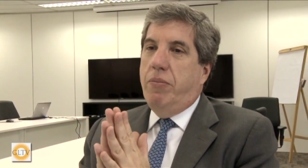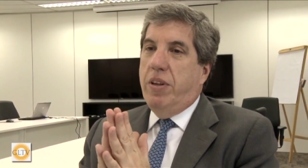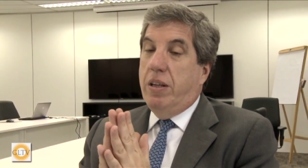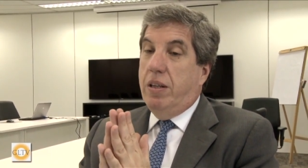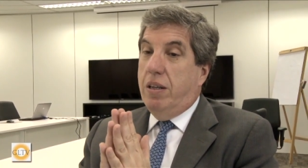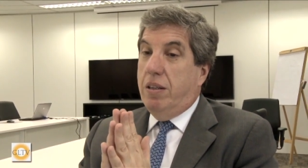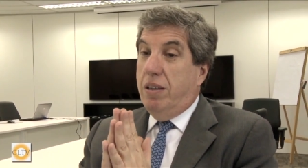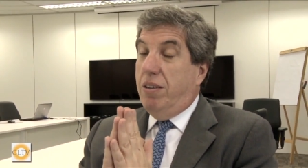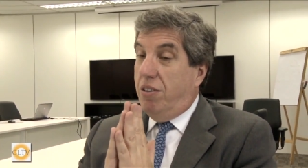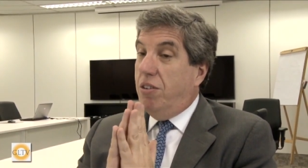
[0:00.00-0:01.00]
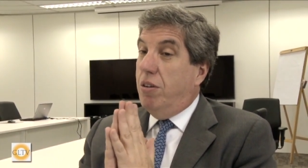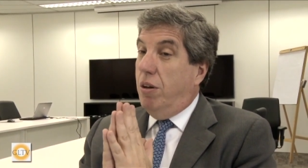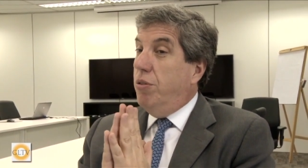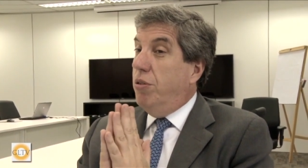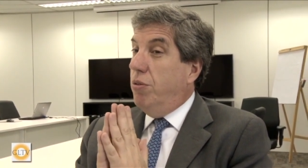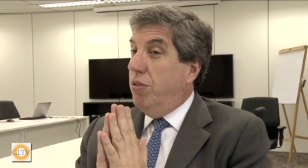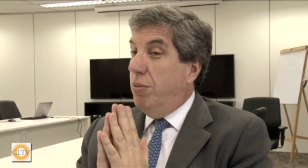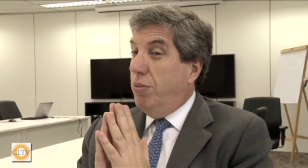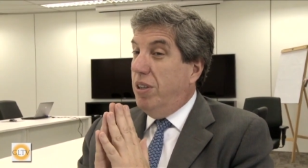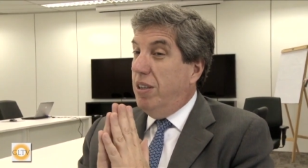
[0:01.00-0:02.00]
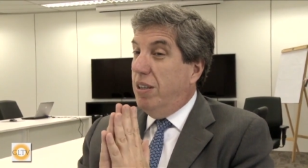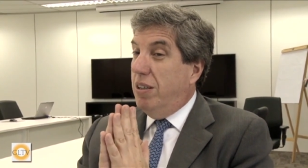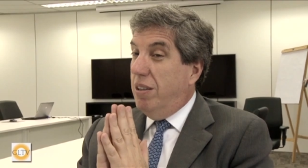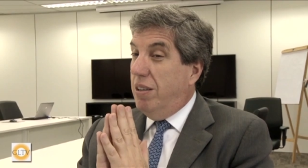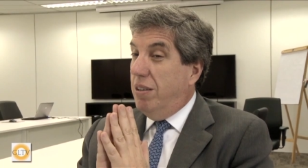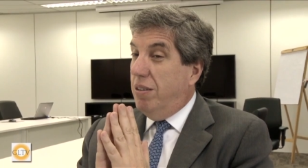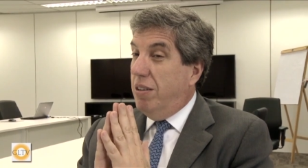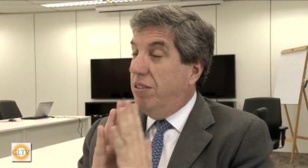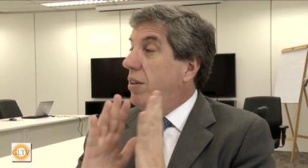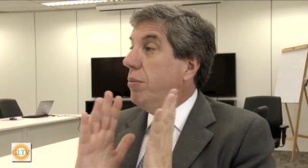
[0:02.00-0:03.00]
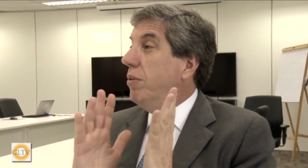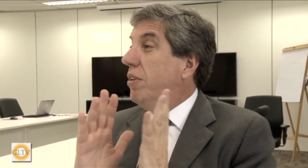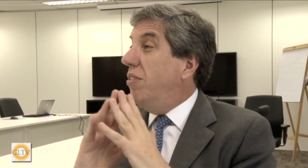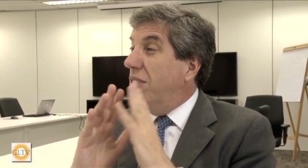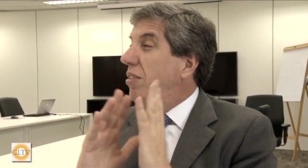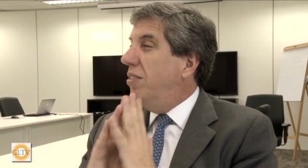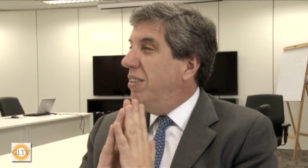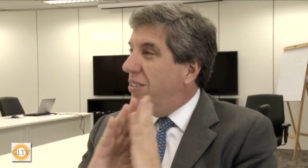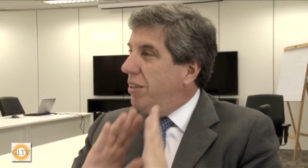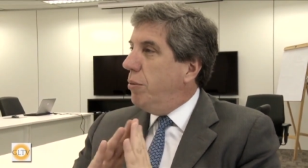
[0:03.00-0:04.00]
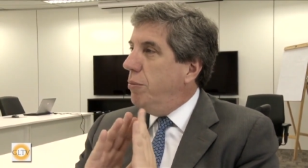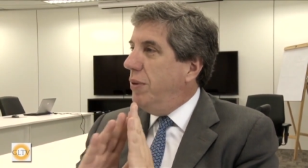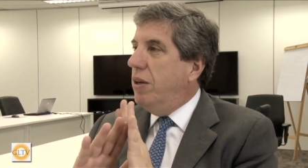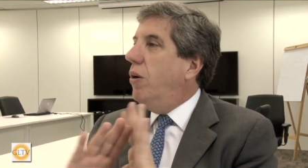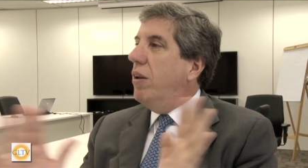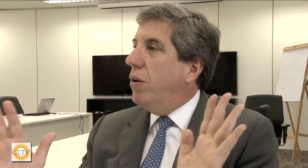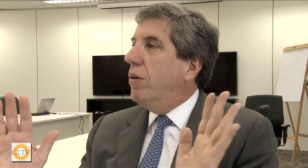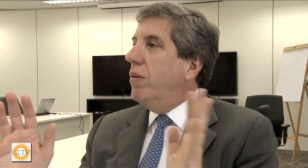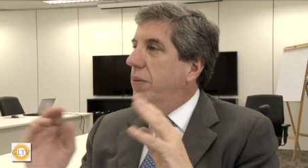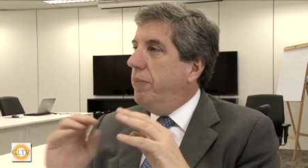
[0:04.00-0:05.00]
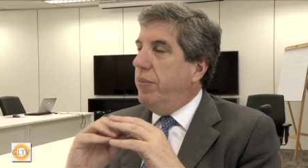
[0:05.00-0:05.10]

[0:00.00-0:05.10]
And this is also something that disturbed me all along.